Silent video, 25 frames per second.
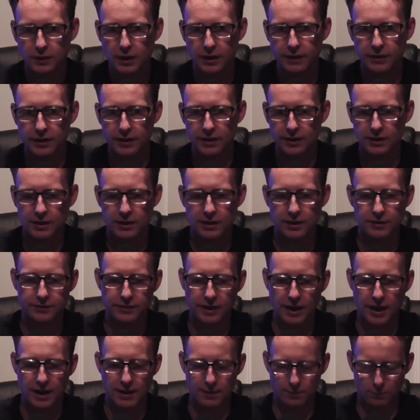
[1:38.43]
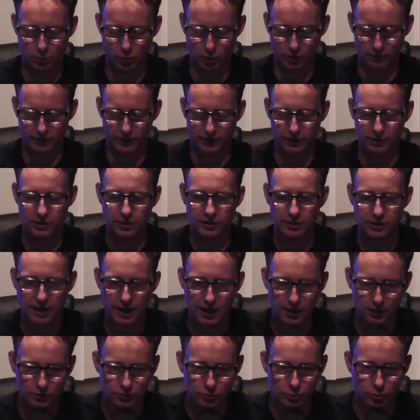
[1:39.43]
I think he's more of a good
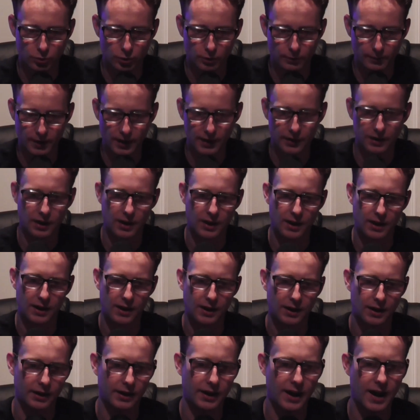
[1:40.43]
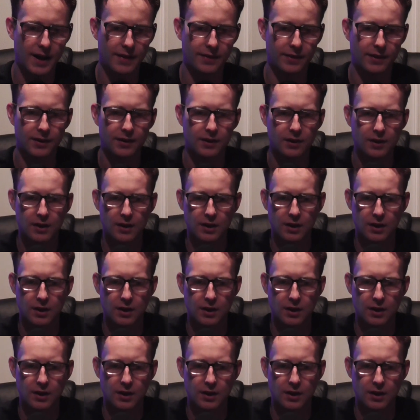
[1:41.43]
college quarterback and a guy that,